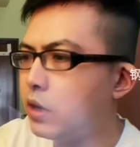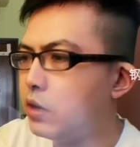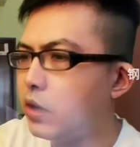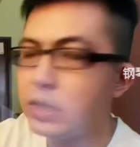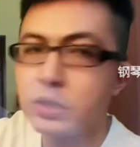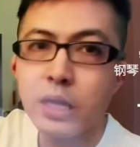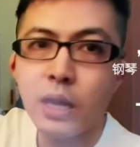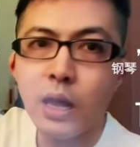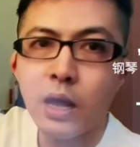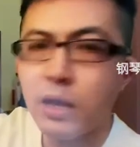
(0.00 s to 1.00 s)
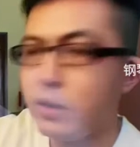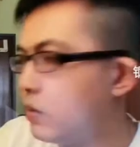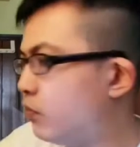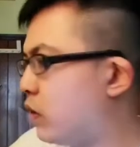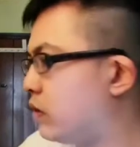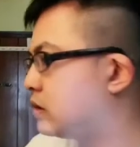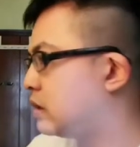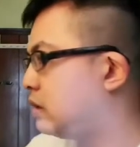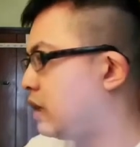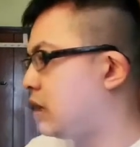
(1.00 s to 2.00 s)
as there are the
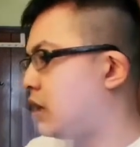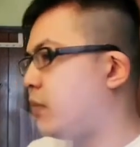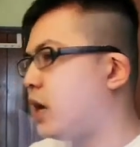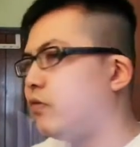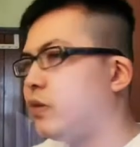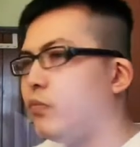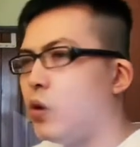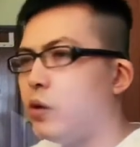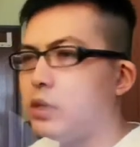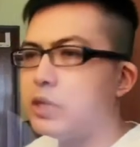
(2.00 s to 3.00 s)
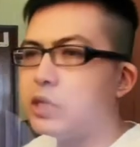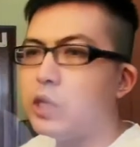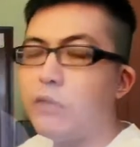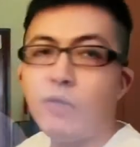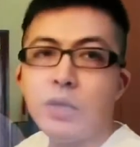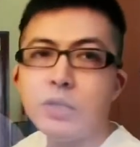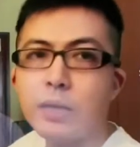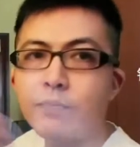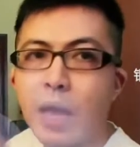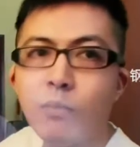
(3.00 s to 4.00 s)
boards, there are part of the board is actually
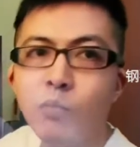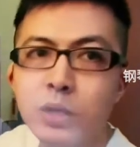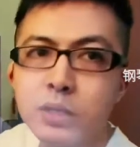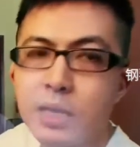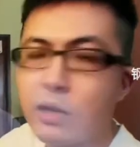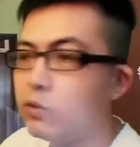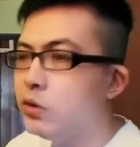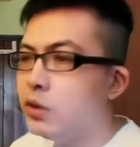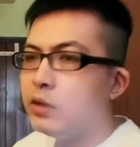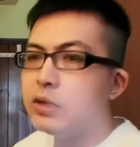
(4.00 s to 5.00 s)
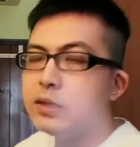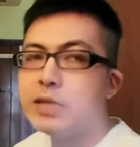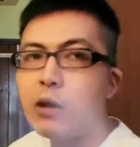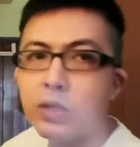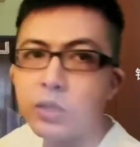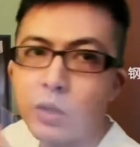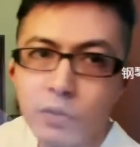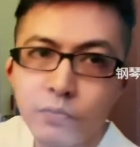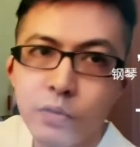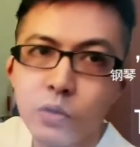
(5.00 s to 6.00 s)
facing upwards now, the sound is sort
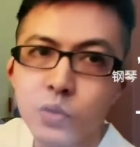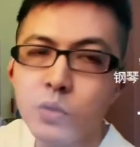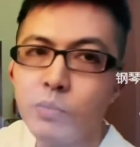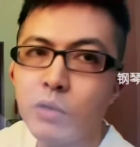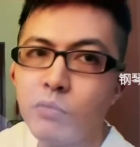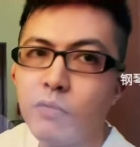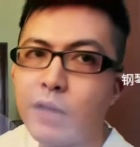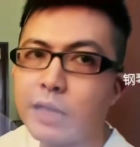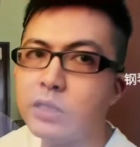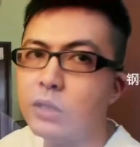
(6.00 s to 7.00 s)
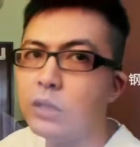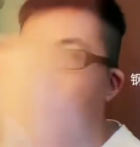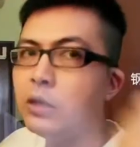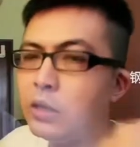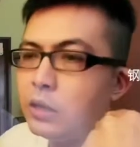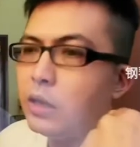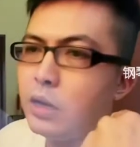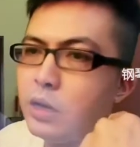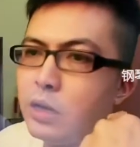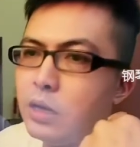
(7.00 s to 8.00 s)
of also being reflected
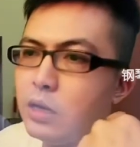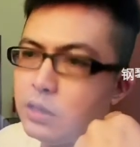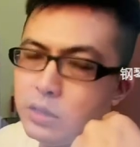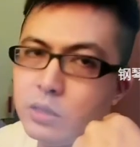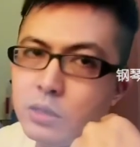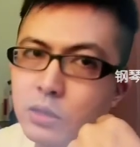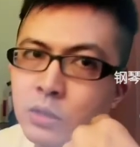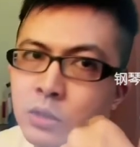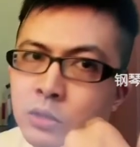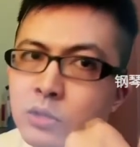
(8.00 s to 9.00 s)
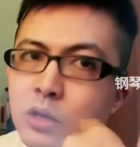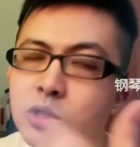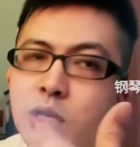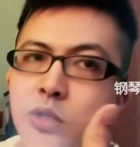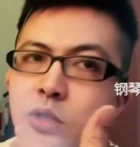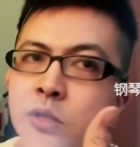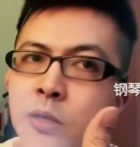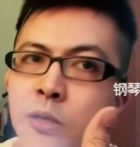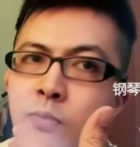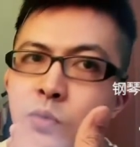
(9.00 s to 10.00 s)
not just
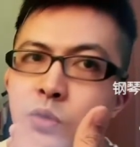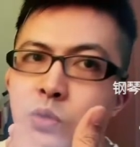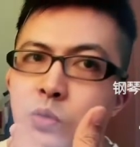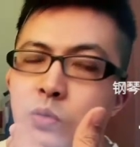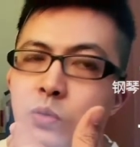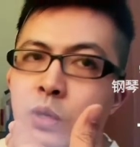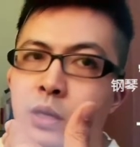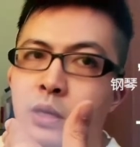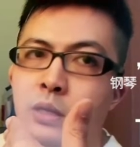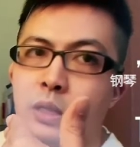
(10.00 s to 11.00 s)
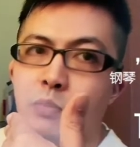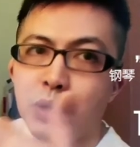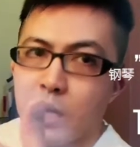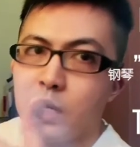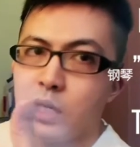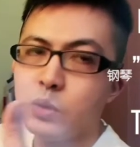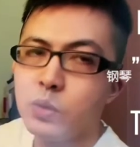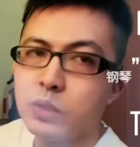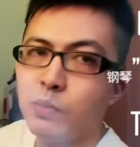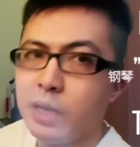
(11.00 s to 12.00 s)
to the pianist
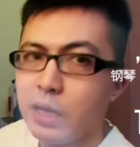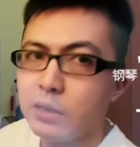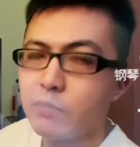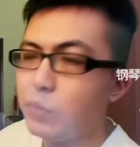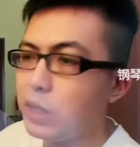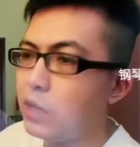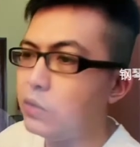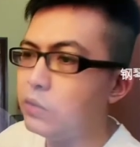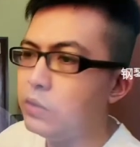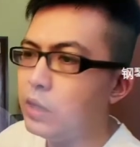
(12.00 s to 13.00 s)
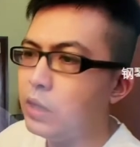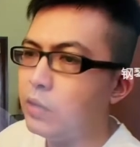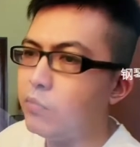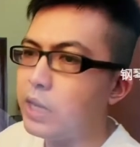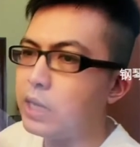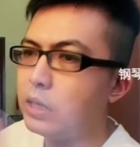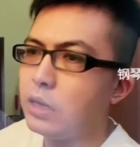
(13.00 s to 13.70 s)
who's playing the piano, but